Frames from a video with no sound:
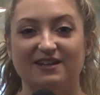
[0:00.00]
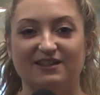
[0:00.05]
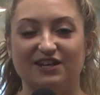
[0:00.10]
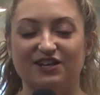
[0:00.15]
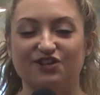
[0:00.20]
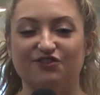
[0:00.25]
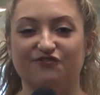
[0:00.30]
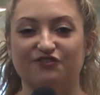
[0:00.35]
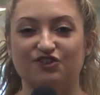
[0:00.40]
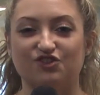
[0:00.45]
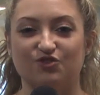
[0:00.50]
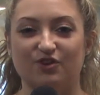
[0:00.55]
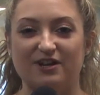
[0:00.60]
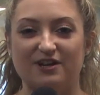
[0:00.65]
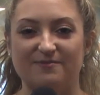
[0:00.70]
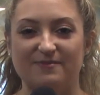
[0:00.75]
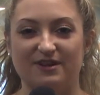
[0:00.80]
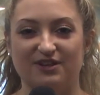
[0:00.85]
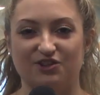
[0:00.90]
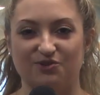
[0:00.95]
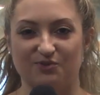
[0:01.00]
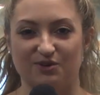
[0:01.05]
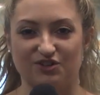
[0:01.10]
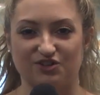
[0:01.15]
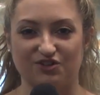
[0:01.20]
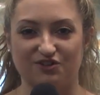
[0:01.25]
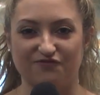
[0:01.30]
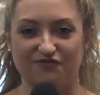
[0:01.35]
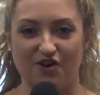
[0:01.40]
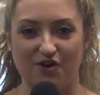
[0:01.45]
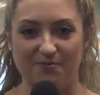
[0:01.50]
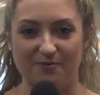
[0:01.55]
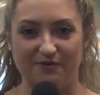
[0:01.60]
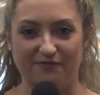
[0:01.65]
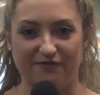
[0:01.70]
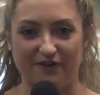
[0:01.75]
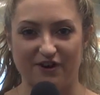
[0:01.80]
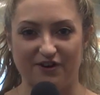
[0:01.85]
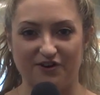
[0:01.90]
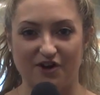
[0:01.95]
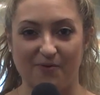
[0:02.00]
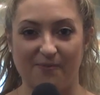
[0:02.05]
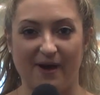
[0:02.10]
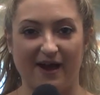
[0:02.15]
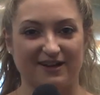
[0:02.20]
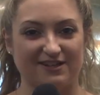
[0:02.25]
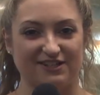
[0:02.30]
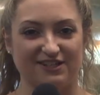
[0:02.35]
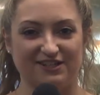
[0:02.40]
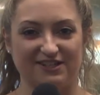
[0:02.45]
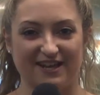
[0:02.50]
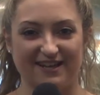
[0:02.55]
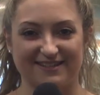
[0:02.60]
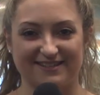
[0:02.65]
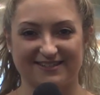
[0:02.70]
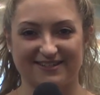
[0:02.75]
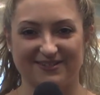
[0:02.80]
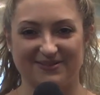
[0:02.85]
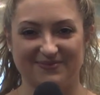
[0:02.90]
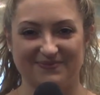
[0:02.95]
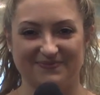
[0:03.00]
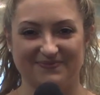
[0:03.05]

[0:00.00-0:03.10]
Thank you for joining me at the Winter Involvement Fair. Now back to the desk.